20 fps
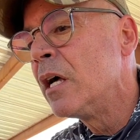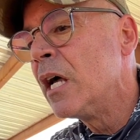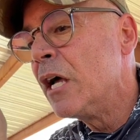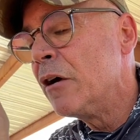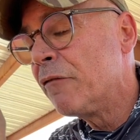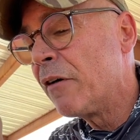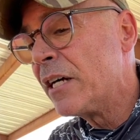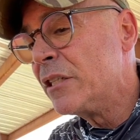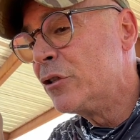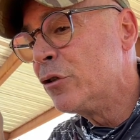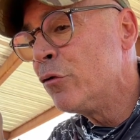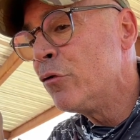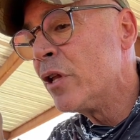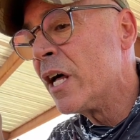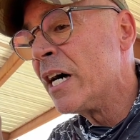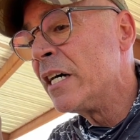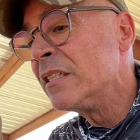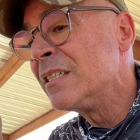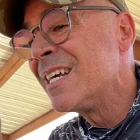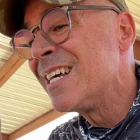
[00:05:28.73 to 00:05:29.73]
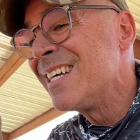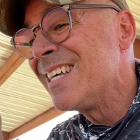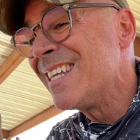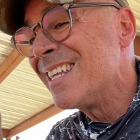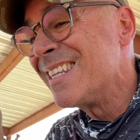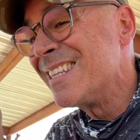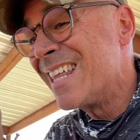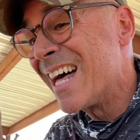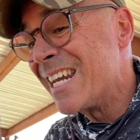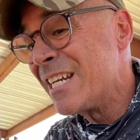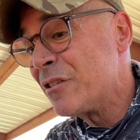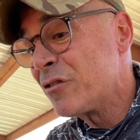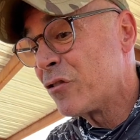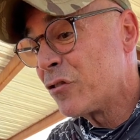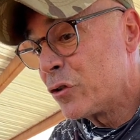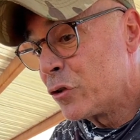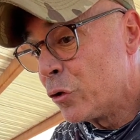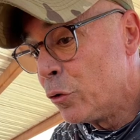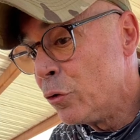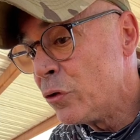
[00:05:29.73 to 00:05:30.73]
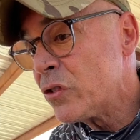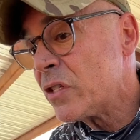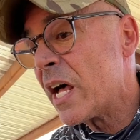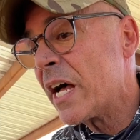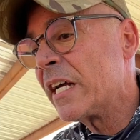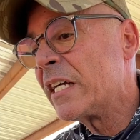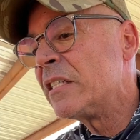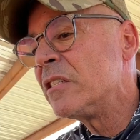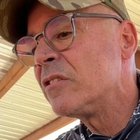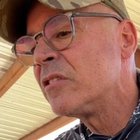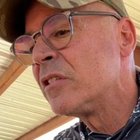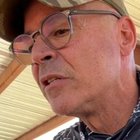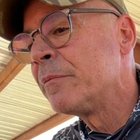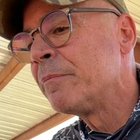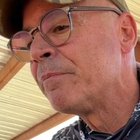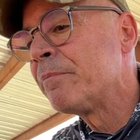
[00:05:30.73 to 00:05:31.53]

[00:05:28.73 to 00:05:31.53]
If I do that, that is 2 seconds.